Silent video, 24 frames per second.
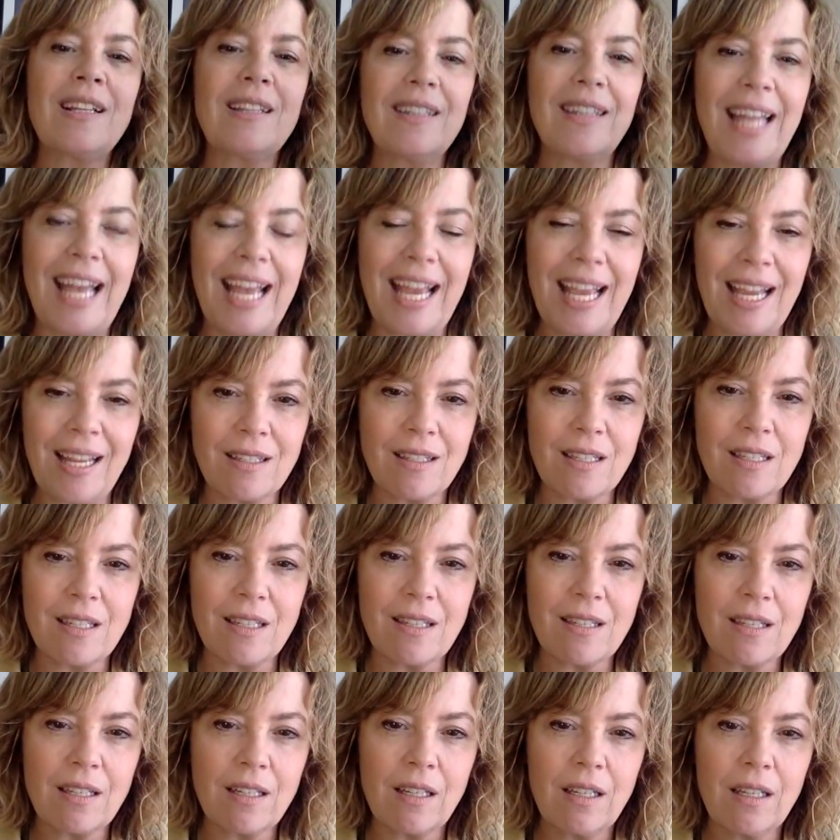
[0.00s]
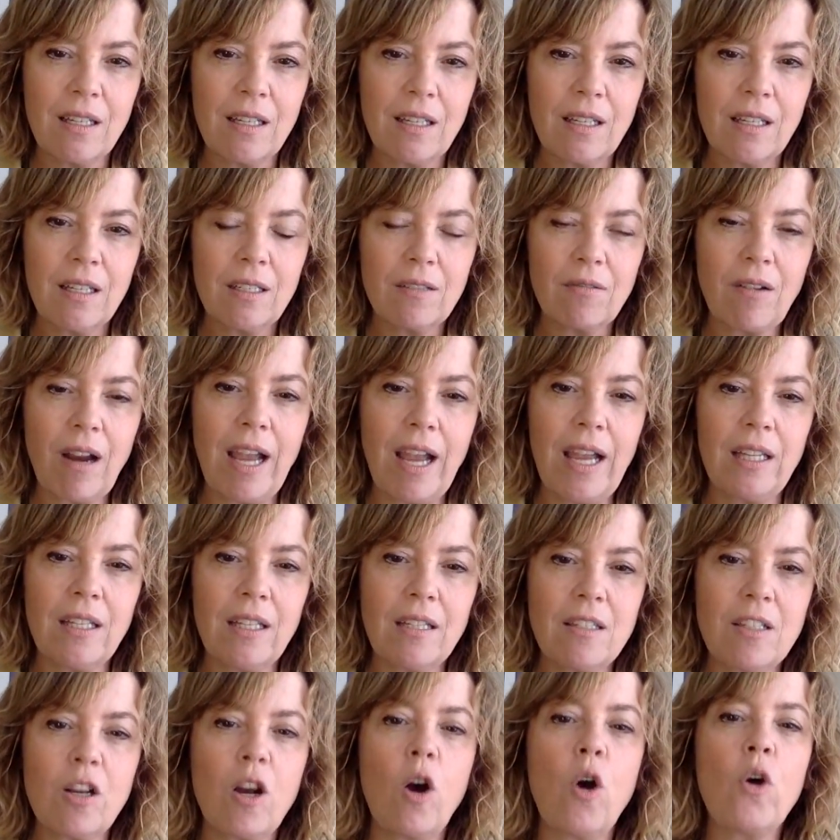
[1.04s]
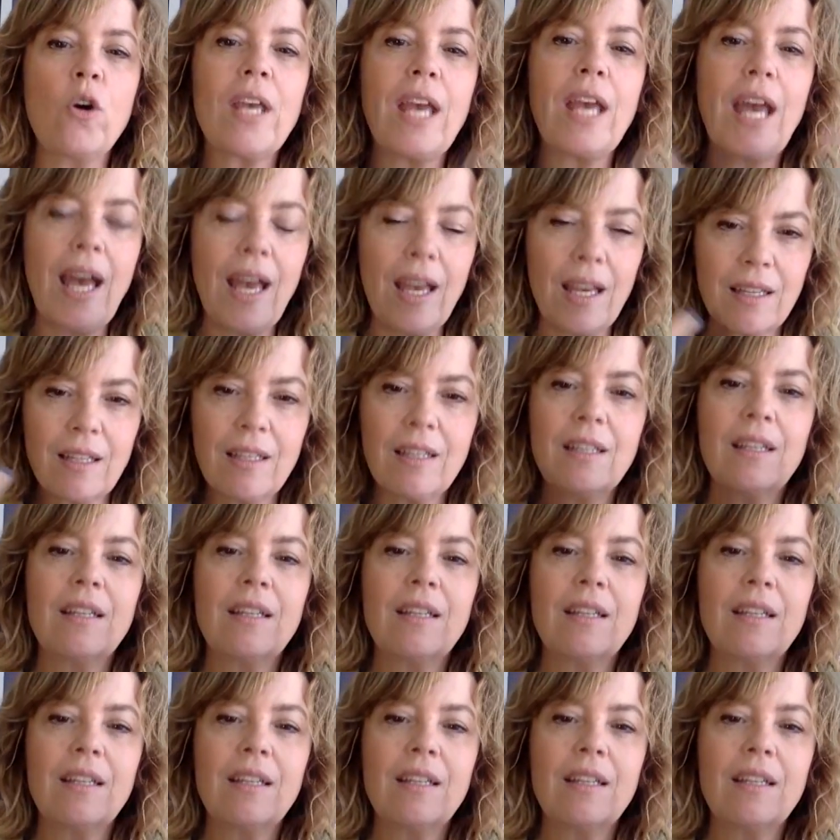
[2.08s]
lanes, right? To go, okay,